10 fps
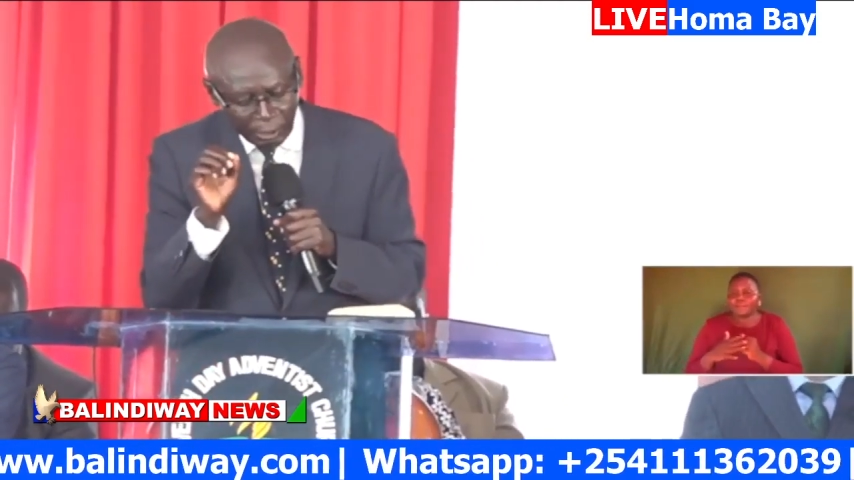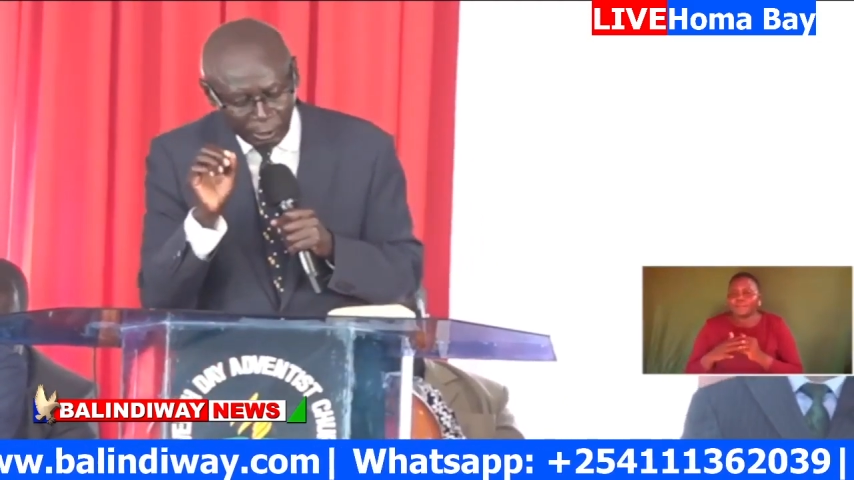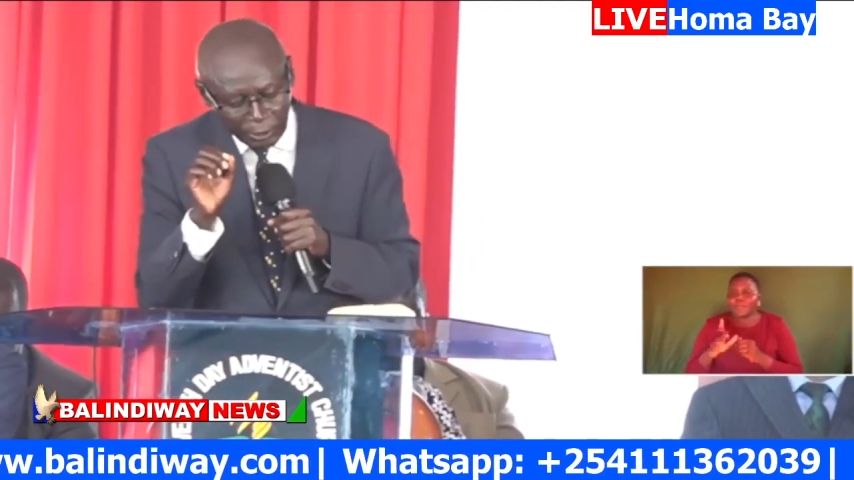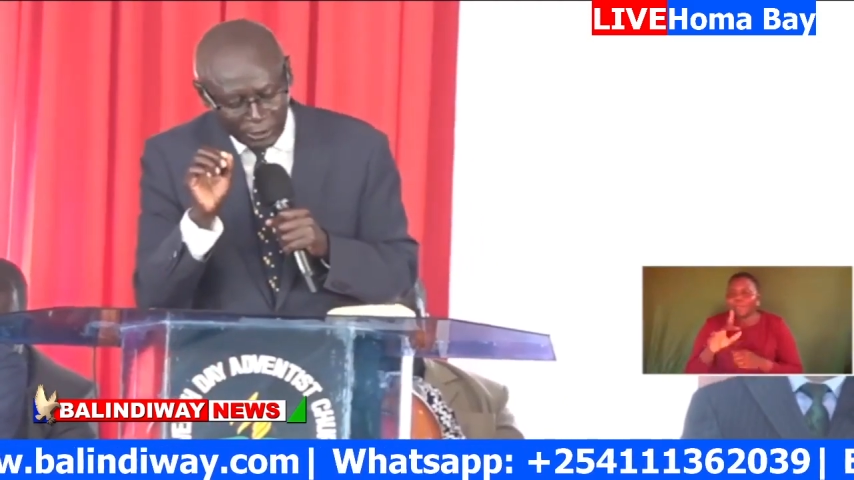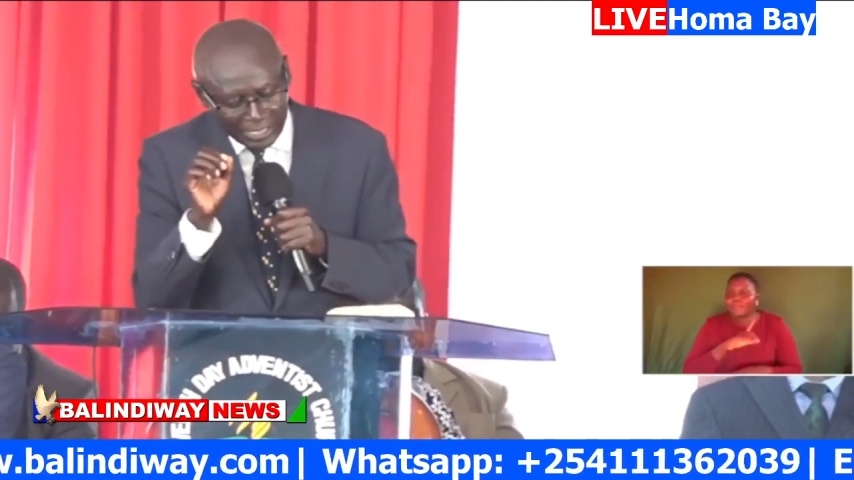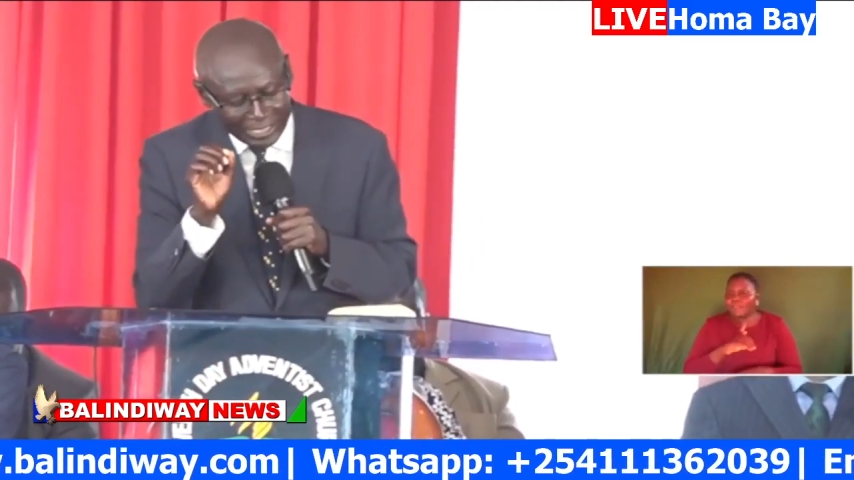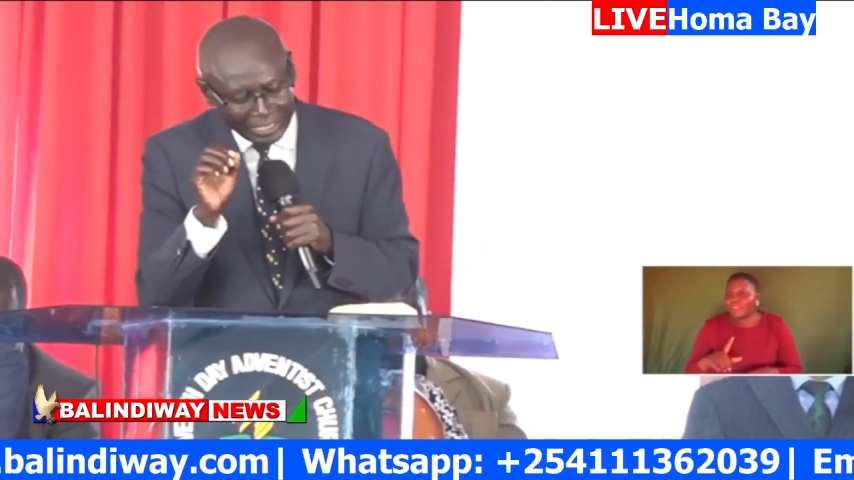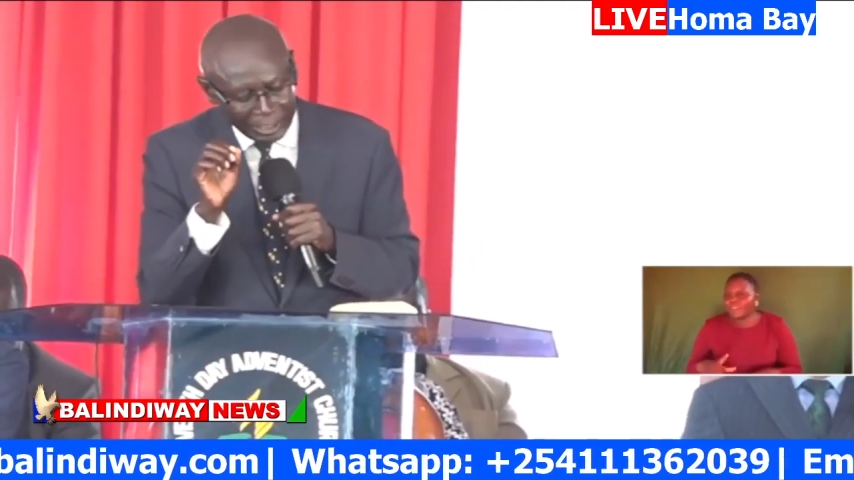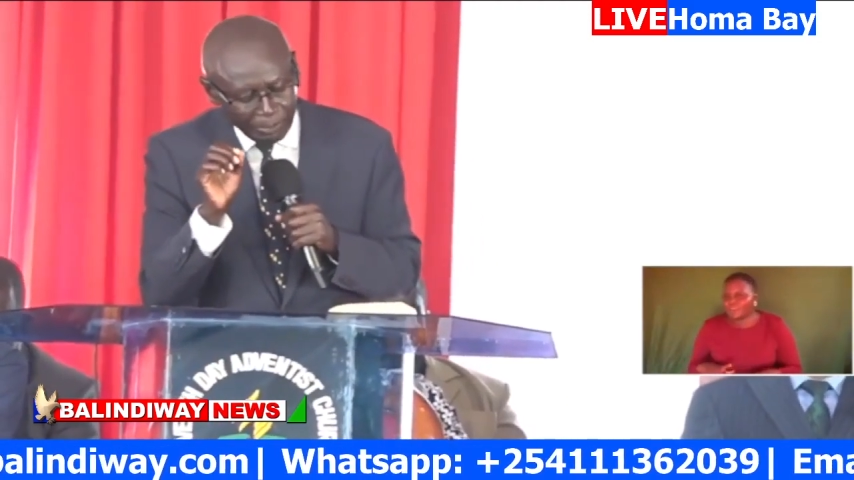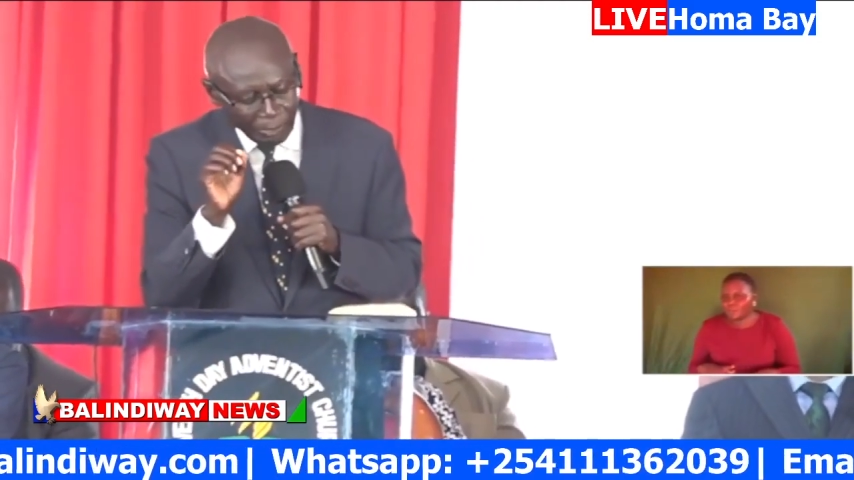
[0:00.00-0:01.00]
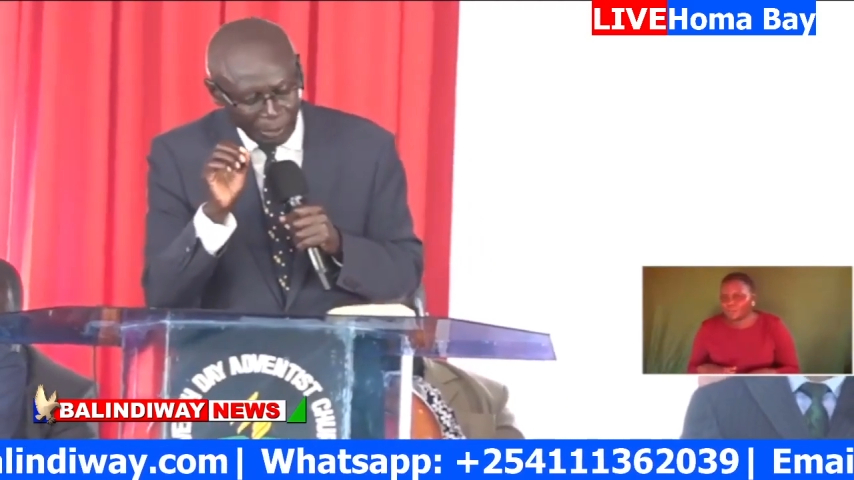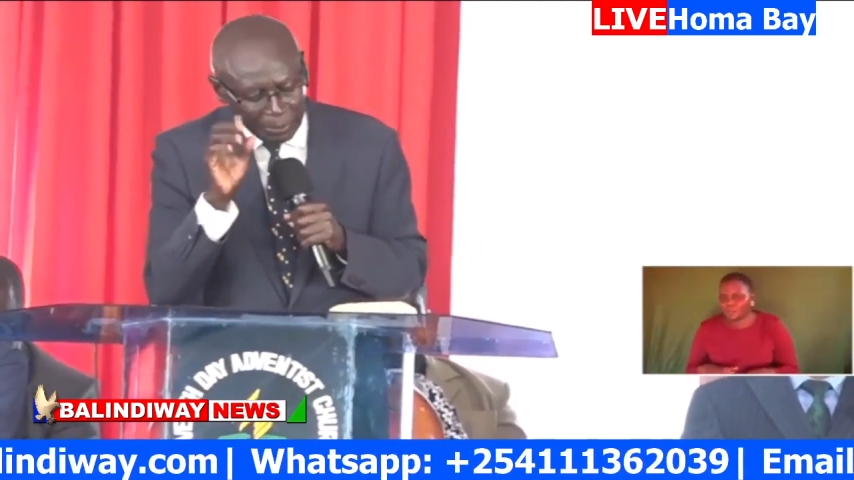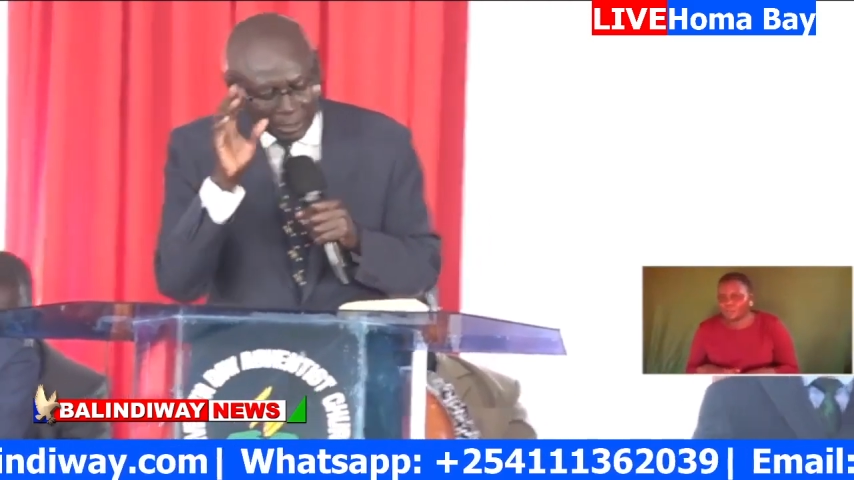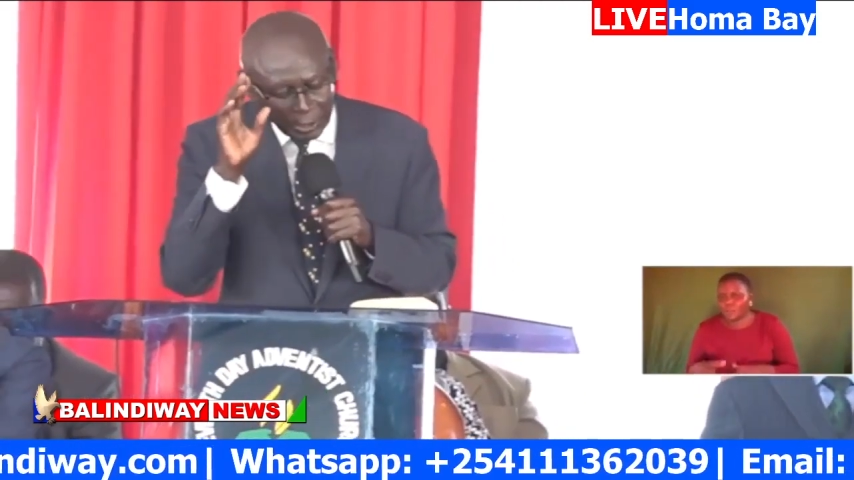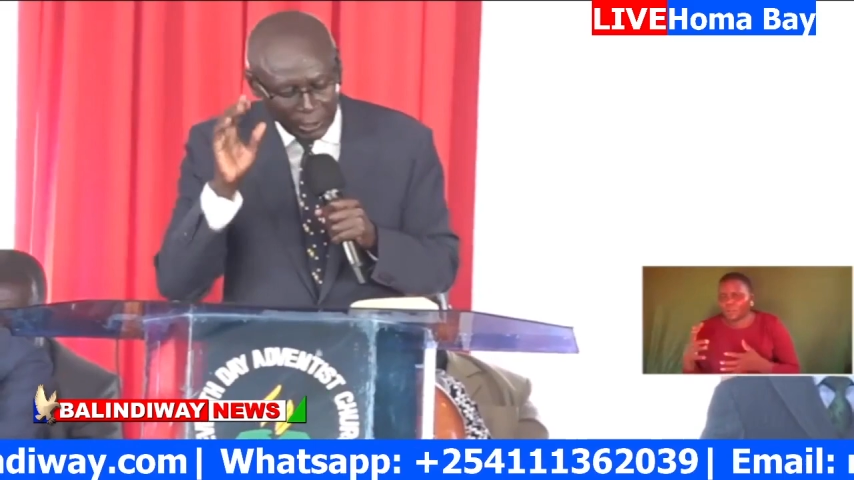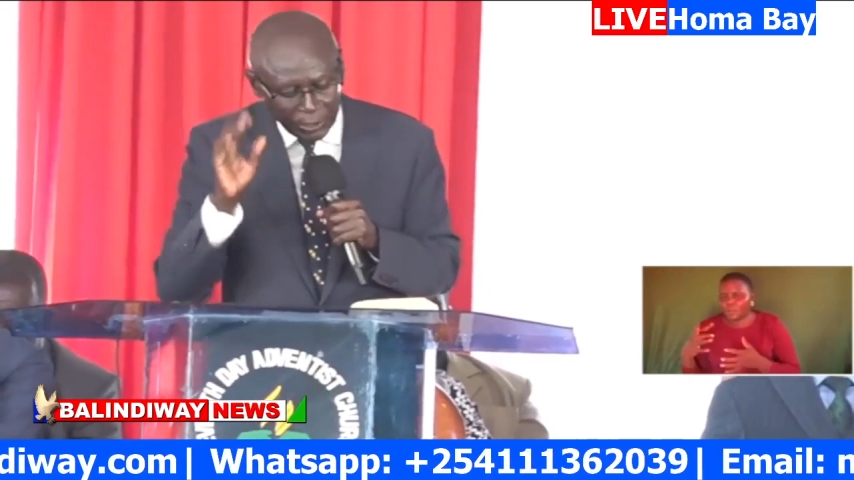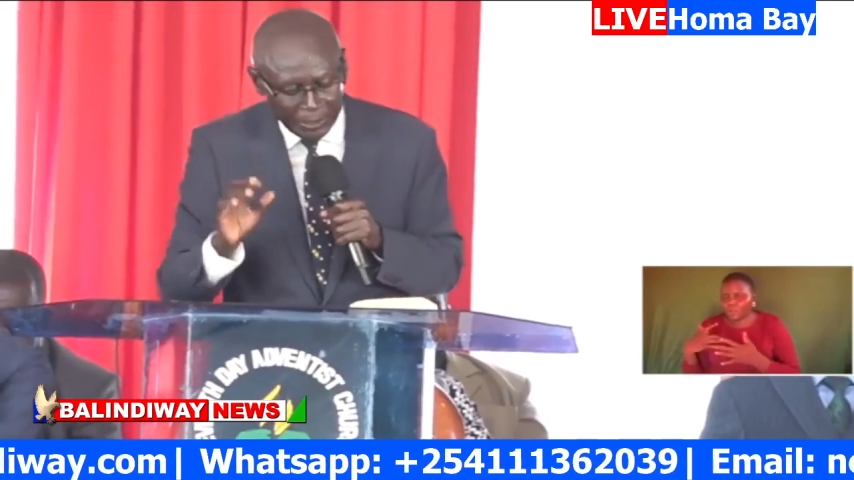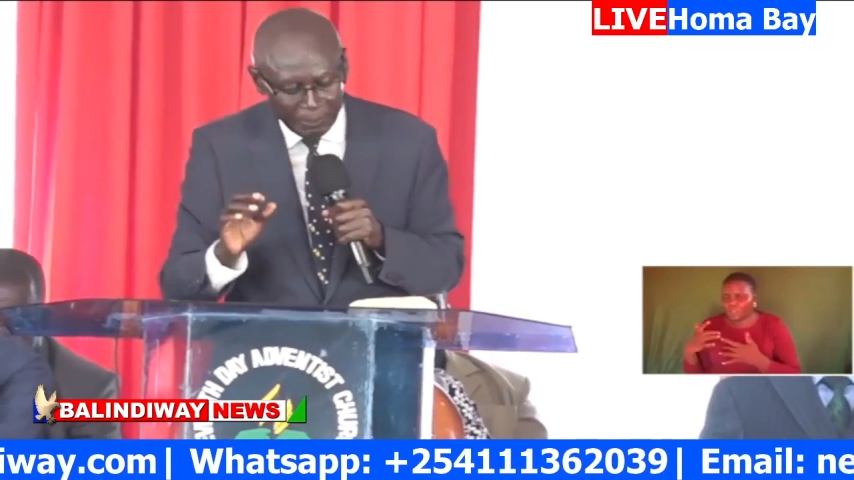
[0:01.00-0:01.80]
concerning his promises,